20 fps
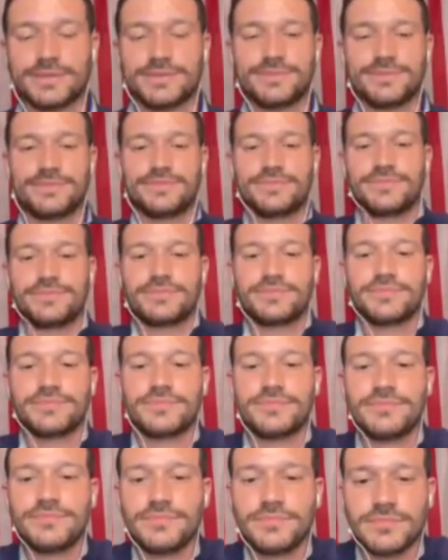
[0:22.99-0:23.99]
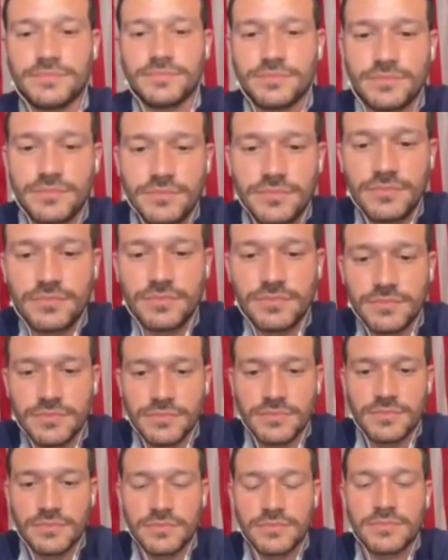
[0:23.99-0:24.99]

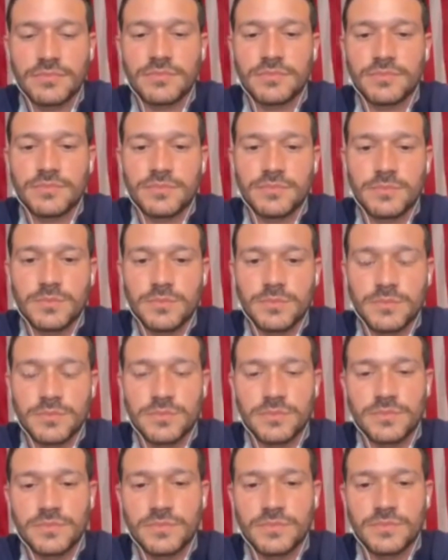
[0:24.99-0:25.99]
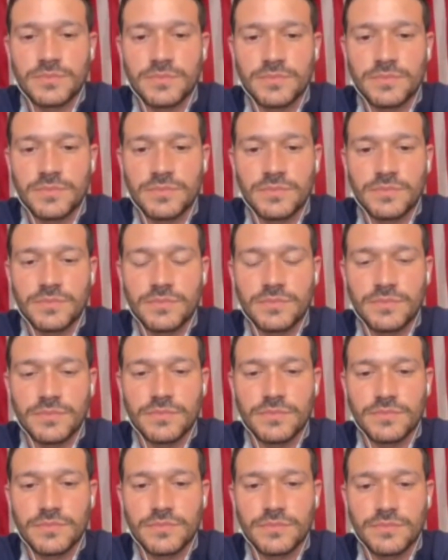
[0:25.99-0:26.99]

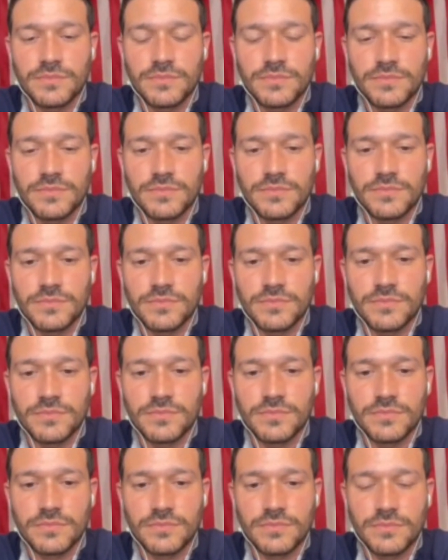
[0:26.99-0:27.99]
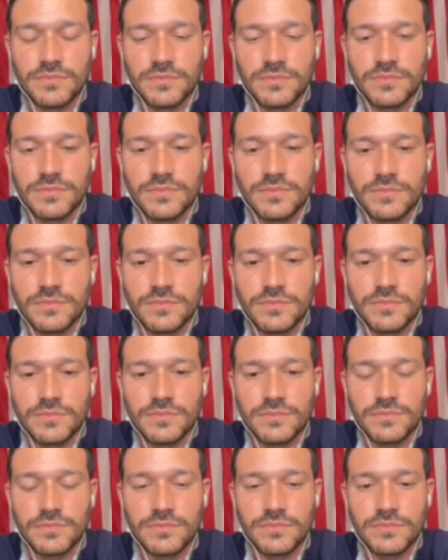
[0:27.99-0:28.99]

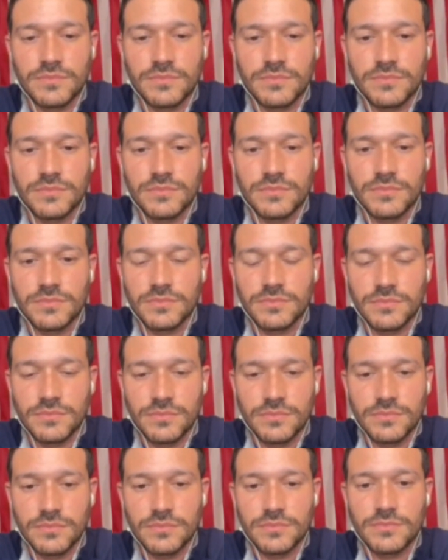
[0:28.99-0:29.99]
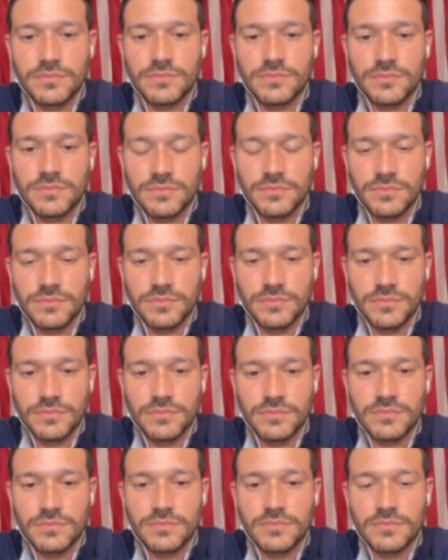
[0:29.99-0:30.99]
[no speech]